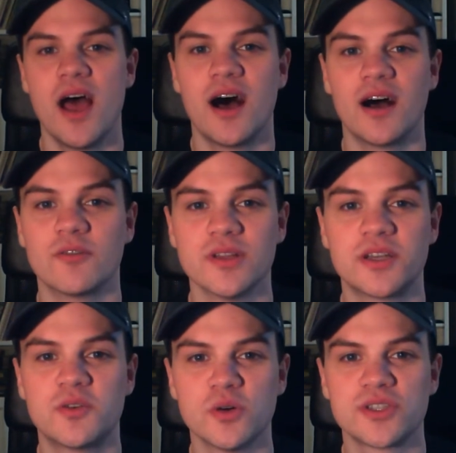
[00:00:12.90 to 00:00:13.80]
a really
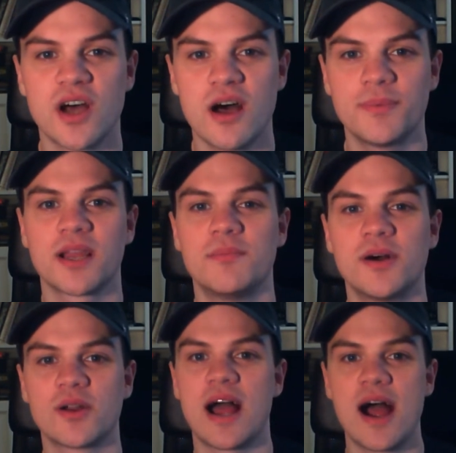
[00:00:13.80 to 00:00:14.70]
cool topic
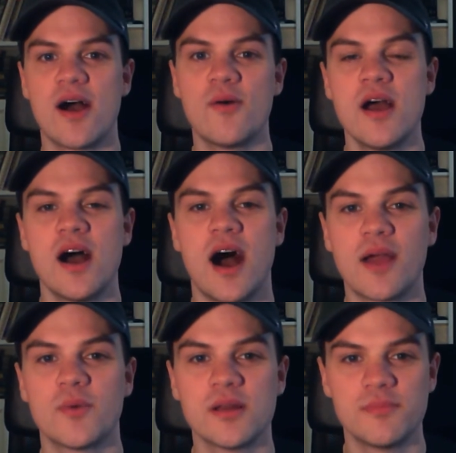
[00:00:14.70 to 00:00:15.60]
about how I
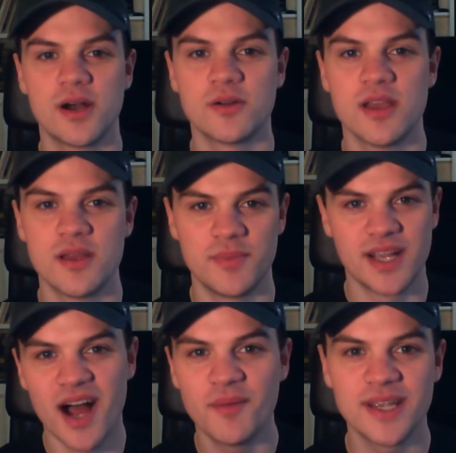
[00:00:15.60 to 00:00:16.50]
went about
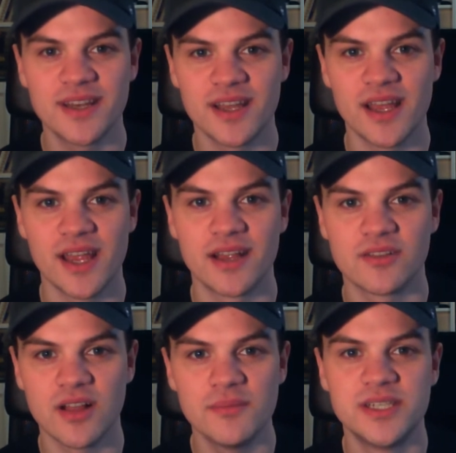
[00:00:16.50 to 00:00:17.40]
becoming a
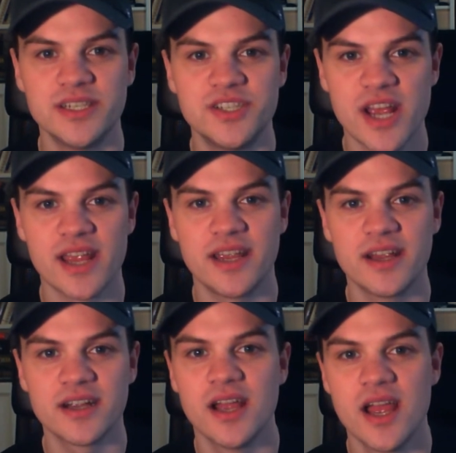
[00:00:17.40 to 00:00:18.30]
club DJ
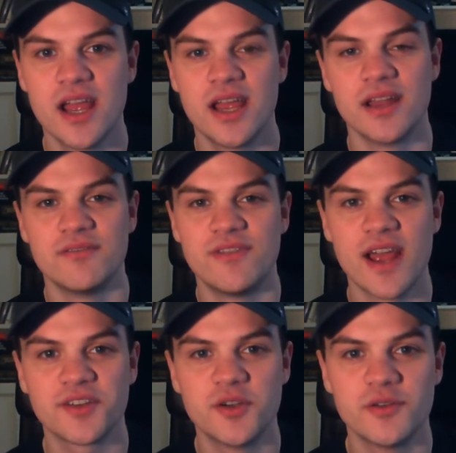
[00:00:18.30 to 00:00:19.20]
here in
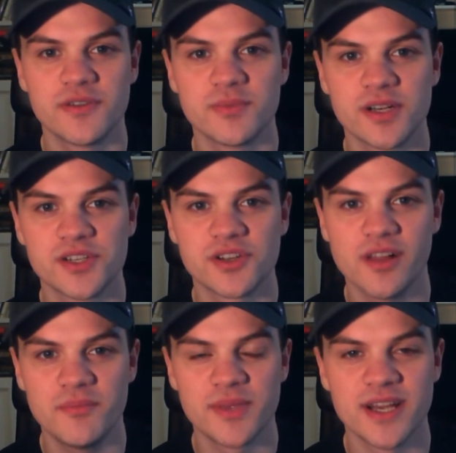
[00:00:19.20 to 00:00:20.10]
Vancouver, British
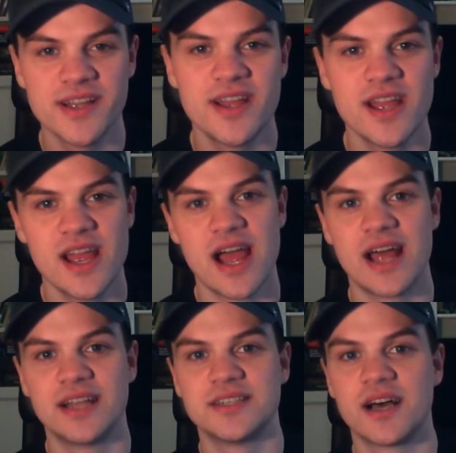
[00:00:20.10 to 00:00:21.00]
Columbia,
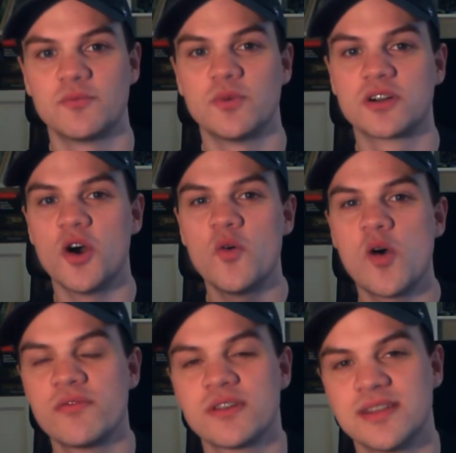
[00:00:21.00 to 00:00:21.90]
and we'll go
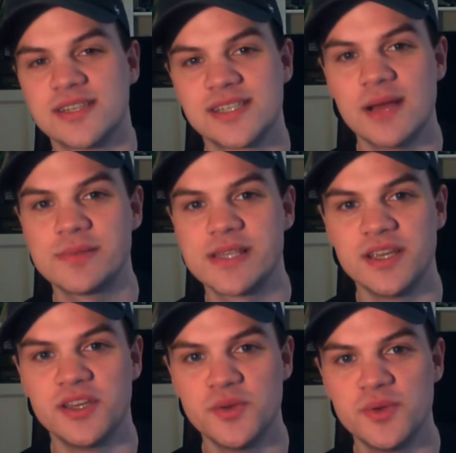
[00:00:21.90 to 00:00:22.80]
over the steps that
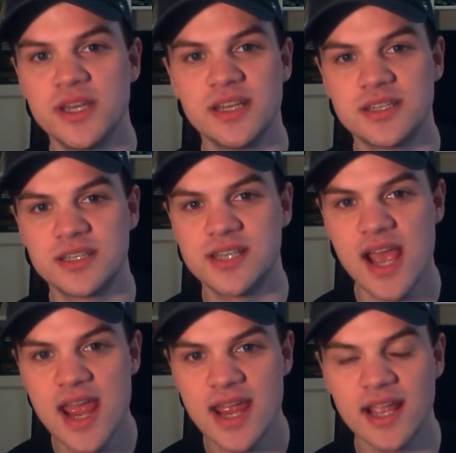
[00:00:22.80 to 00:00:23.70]
you need to
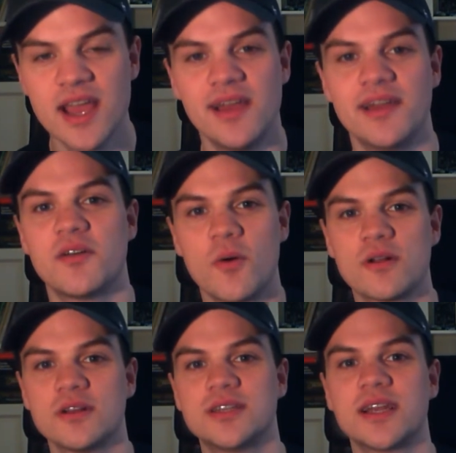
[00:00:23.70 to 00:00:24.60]
take in
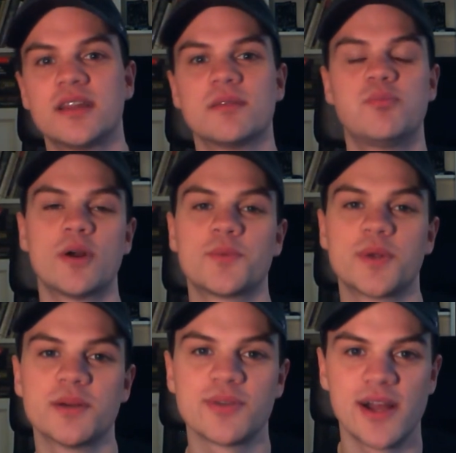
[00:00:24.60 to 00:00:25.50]
order to get to the point where
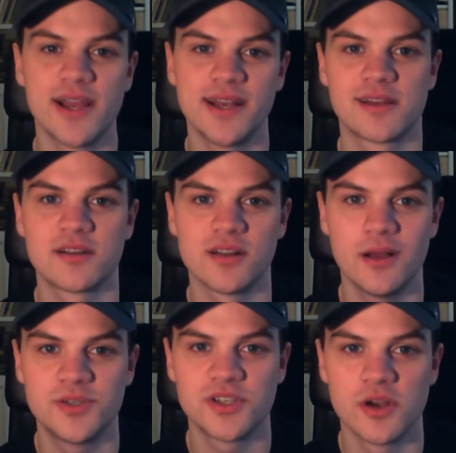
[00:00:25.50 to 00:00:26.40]
you're playing
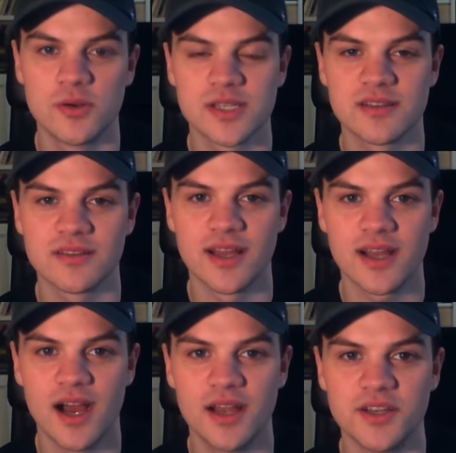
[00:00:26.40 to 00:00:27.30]
club shows like
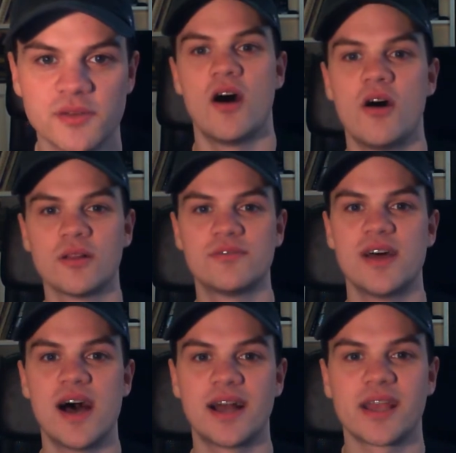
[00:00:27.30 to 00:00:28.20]
I do. All of
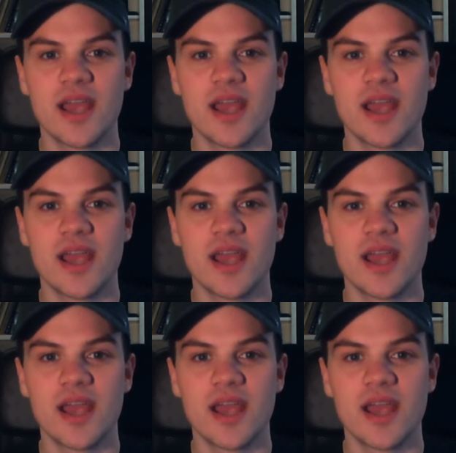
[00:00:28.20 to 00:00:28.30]
that